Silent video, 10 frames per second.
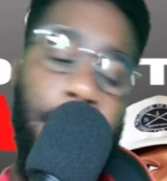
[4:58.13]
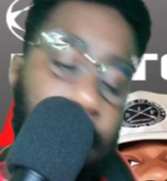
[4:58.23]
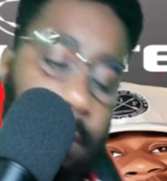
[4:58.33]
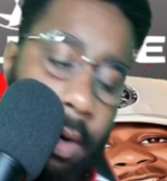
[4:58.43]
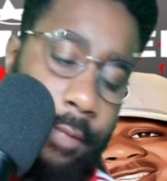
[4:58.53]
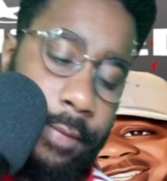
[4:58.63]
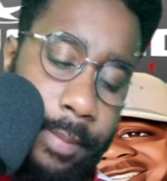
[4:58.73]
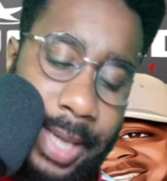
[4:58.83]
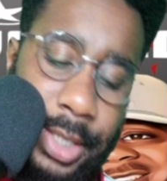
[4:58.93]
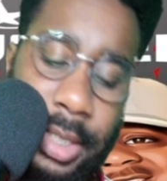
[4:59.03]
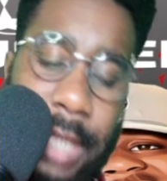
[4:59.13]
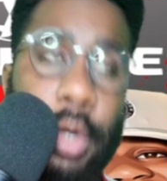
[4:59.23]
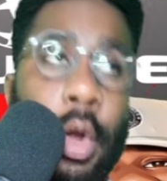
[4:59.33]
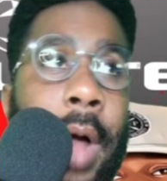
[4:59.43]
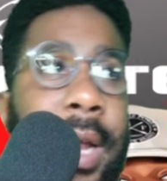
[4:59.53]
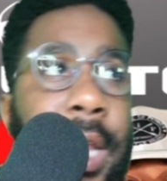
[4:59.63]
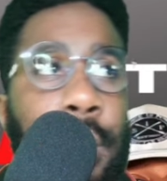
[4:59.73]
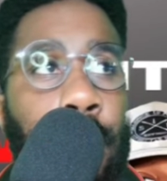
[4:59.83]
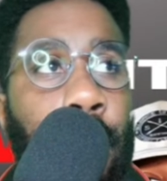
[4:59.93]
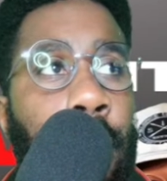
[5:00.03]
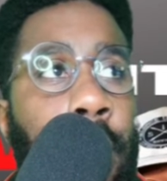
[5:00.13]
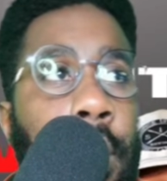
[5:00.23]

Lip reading: as well for Manchester United to go out there and score